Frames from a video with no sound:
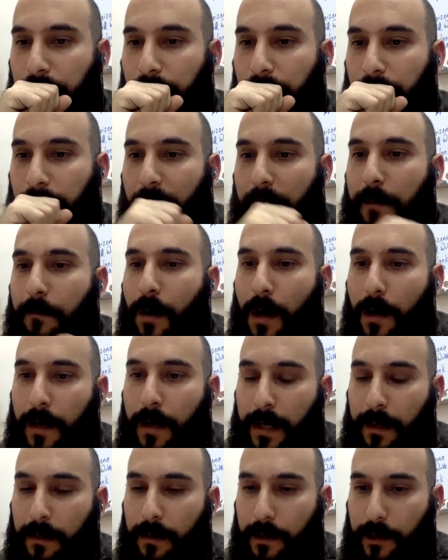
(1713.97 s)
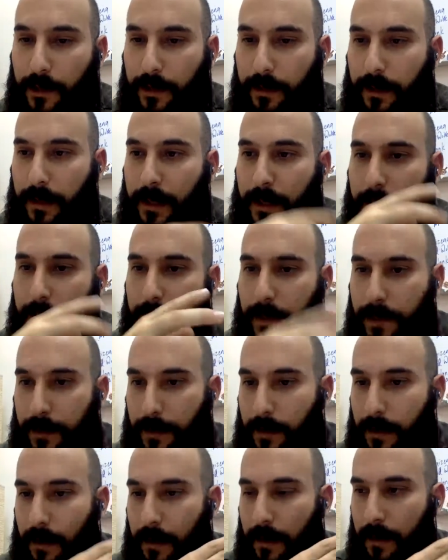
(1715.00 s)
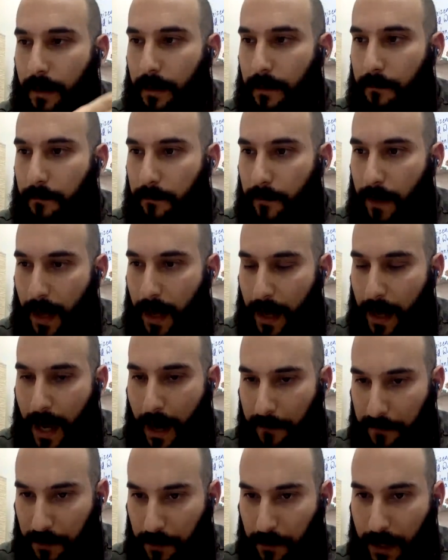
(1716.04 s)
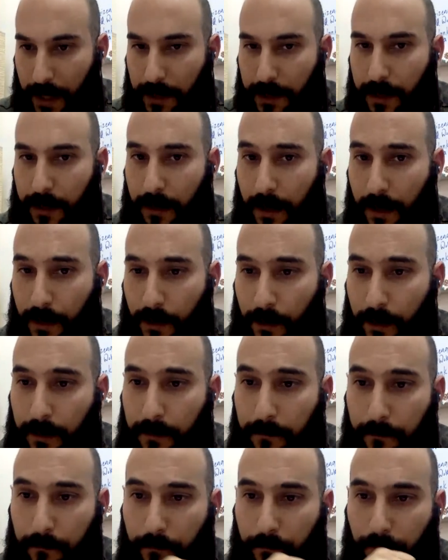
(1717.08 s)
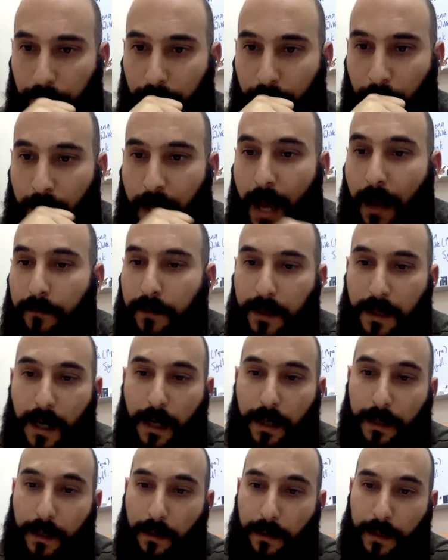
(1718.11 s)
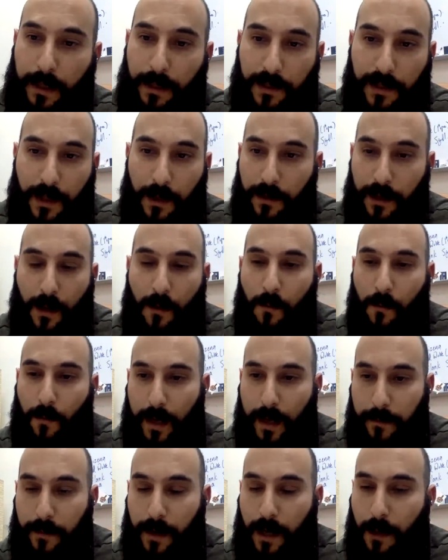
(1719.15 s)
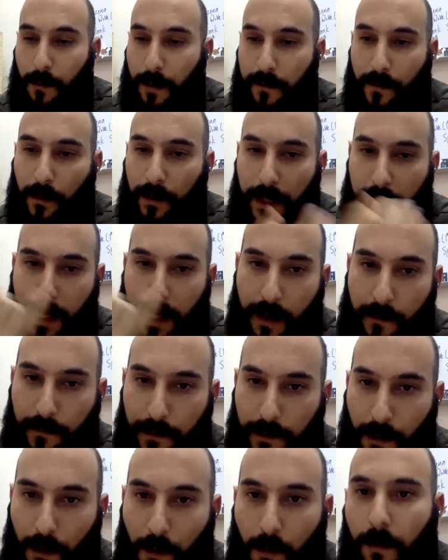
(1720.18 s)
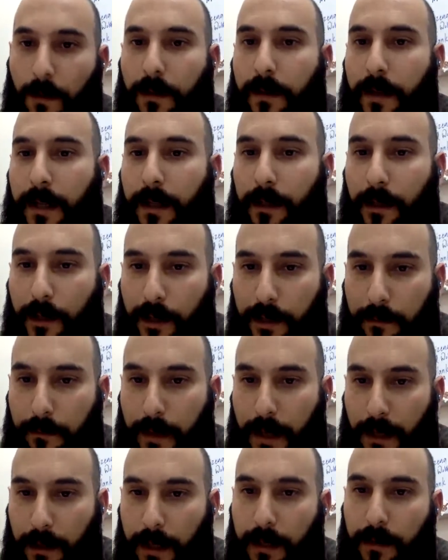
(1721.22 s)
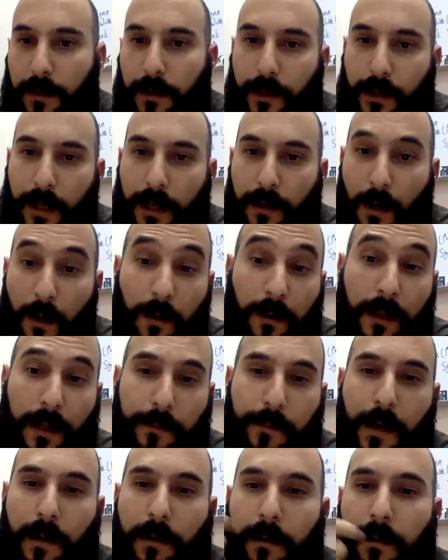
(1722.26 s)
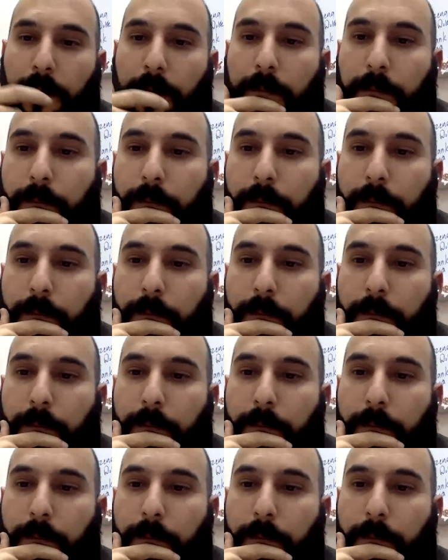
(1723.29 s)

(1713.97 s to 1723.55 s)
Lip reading: Late modern English is after 1800. We haven't gotten there yet, so don't worry about it. We've only covered Old English, Middle English, and early modern.